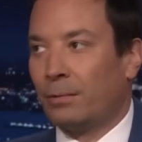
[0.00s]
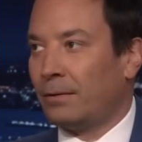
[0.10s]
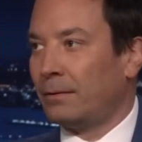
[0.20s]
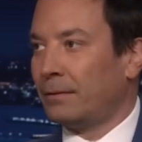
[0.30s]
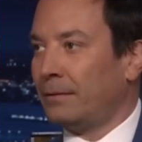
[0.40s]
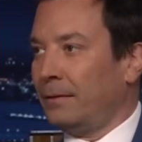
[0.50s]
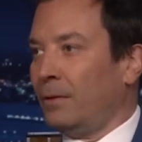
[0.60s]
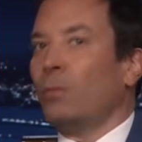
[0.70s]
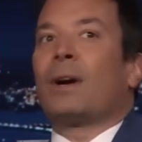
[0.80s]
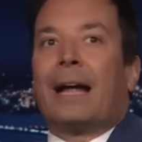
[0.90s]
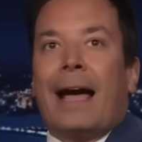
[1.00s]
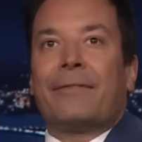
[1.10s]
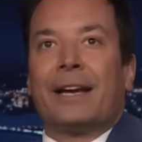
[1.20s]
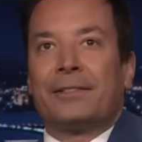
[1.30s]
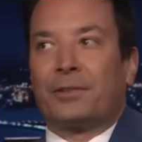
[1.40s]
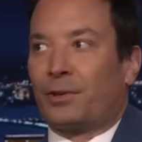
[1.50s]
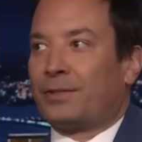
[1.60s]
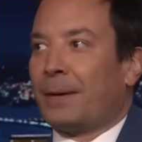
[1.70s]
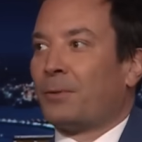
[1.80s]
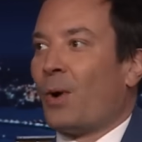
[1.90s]
you. Exactly, yeah. Well, I have to ask her
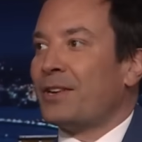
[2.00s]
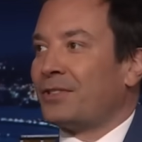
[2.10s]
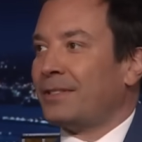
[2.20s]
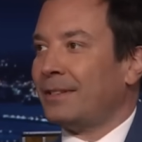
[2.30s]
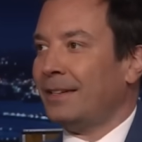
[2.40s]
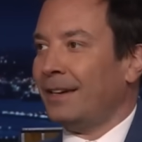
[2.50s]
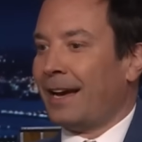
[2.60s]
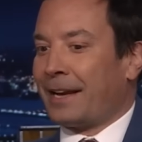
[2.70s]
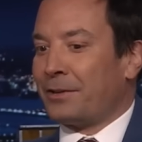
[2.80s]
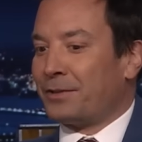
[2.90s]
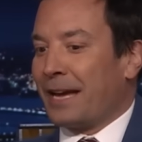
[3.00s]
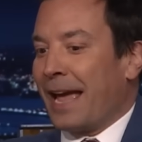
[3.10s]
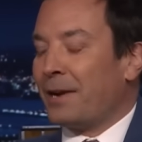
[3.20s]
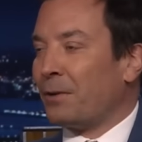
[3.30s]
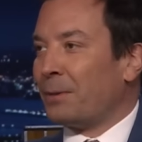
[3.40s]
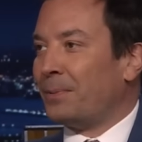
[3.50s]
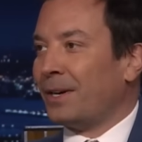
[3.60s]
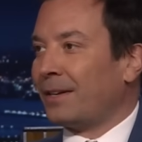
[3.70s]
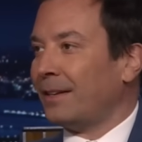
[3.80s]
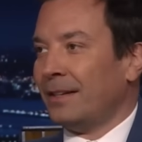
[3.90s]
some questions. Alert, yeah, I can't just say, hey, you wrote a
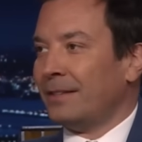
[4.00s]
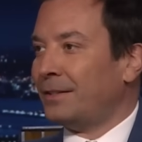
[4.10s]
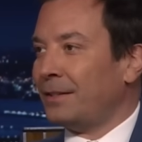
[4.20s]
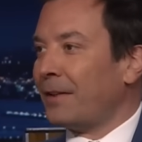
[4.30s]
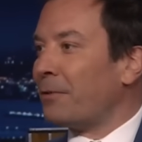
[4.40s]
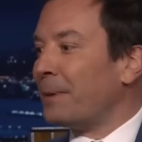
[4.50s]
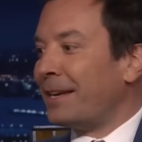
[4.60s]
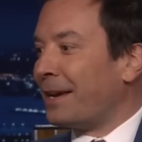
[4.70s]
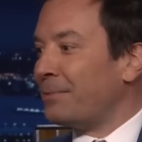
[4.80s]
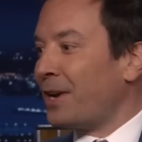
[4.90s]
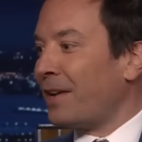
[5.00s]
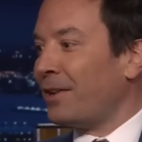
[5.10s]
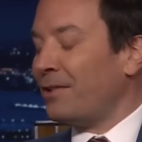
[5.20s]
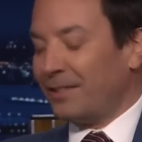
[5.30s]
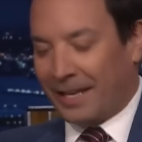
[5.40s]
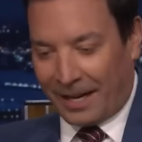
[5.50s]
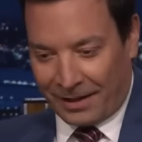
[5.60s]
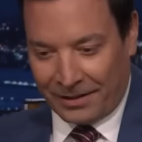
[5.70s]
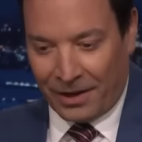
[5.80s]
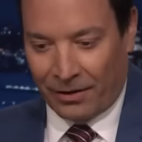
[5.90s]
book. Yeah. Don't, Did you ever meet Kim Jong Un? Yeah,
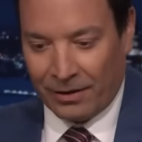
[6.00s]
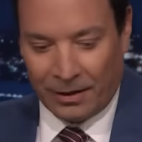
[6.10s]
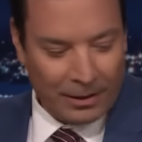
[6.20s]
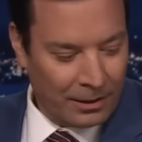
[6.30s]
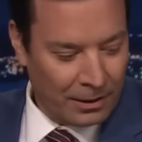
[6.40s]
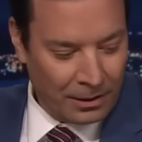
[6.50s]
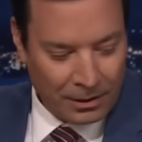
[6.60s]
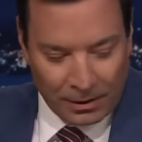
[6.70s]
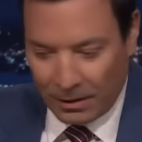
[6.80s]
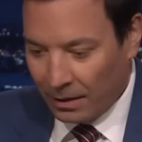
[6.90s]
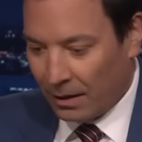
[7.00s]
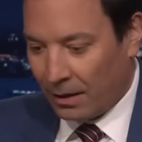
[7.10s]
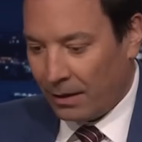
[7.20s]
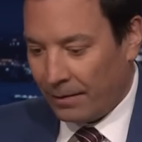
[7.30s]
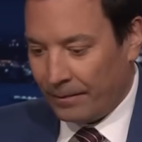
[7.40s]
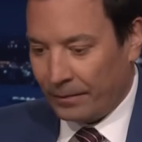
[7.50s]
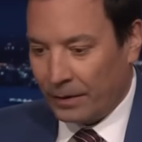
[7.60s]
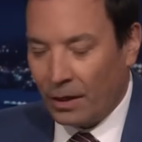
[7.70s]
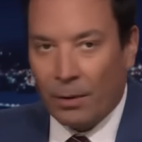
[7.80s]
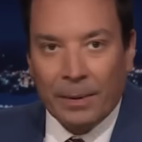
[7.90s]
no. I don't want to hear about
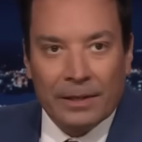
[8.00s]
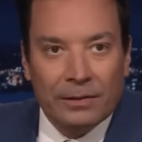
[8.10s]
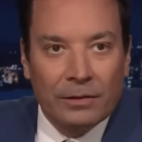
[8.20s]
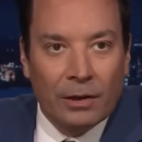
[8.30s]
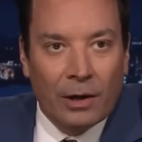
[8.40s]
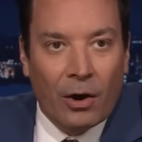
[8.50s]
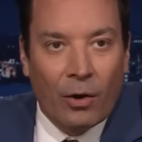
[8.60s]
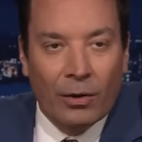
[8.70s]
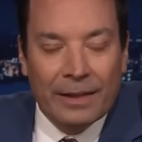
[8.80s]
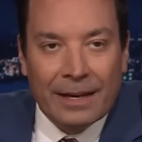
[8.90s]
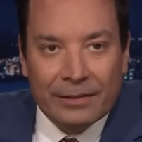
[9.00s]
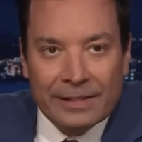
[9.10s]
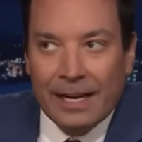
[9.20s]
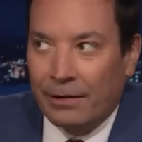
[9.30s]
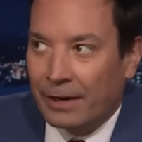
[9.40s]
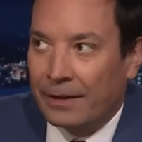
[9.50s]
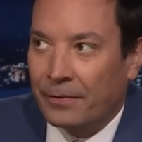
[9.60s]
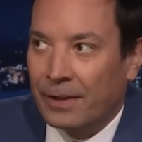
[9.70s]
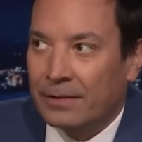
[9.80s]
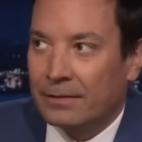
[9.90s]
it. No, but it's the uh, only thing I'll say. Ready
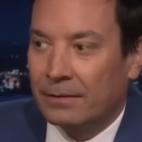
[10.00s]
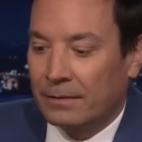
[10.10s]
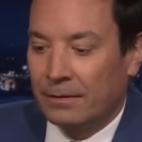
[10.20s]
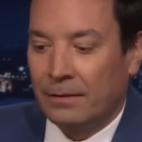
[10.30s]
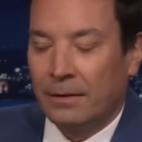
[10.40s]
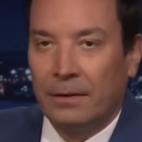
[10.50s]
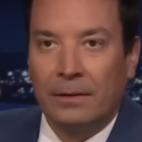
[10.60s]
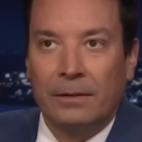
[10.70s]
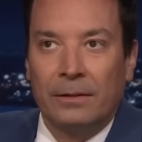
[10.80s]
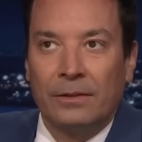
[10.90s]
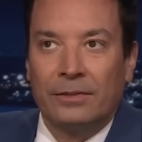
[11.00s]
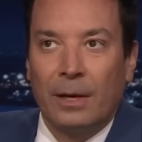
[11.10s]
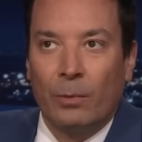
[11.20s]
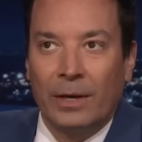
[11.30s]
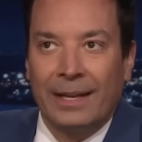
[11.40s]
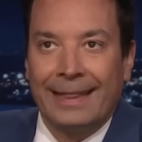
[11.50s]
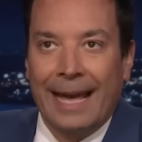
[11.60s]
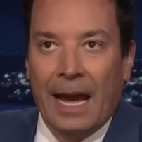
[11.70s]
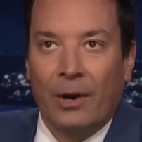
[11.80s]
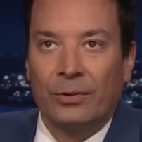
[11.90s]
for this? There's someone in the
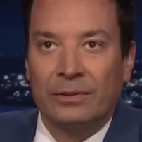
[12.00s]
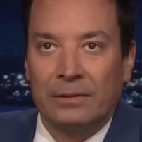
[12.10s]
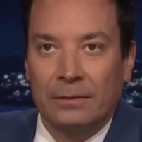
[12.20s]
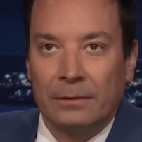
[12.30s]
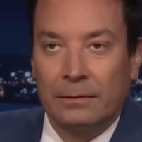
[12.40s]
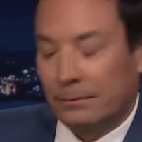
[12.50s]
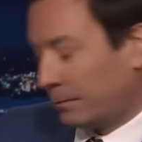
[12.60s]
house. Go!